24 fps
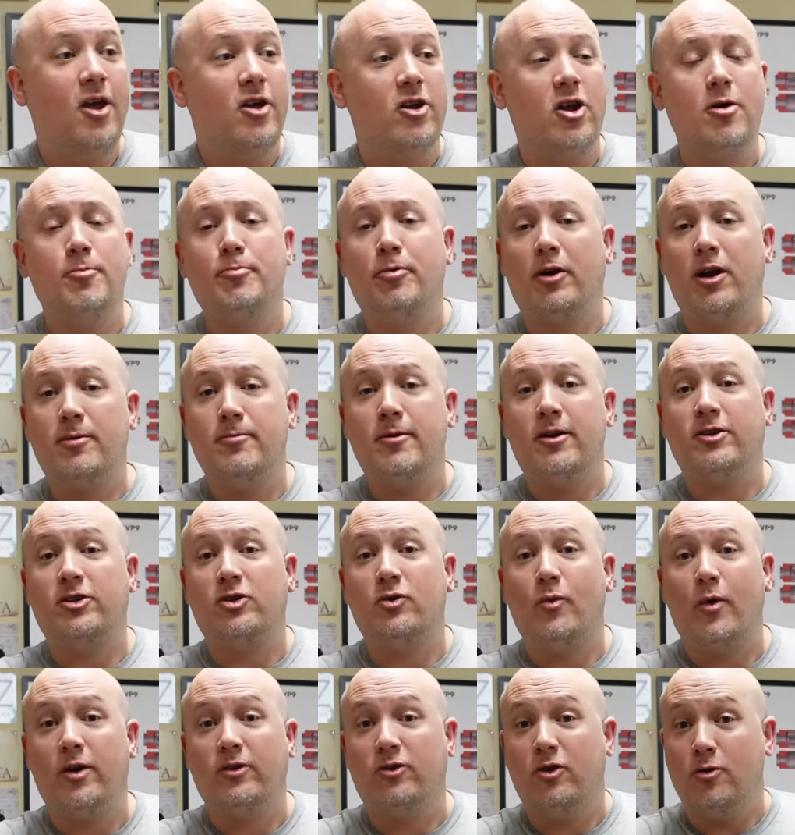you're pretty
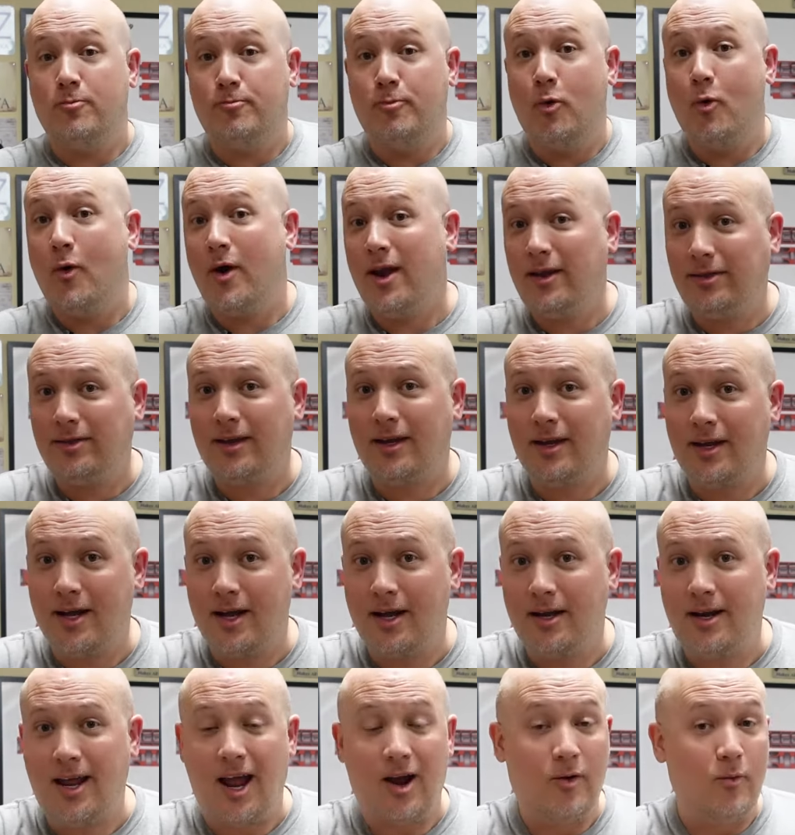much going to point the
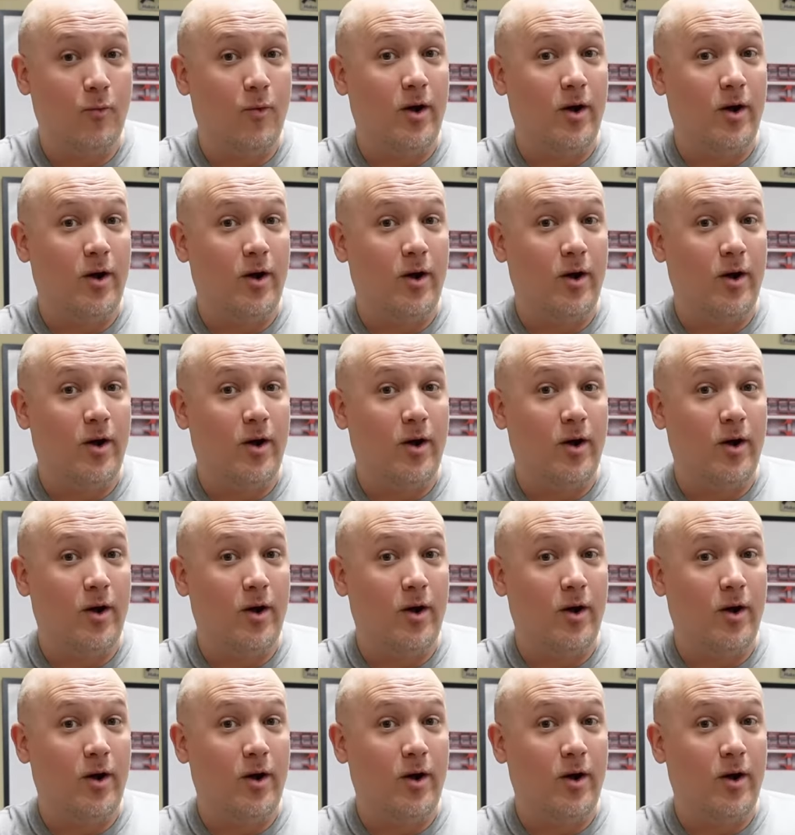gun at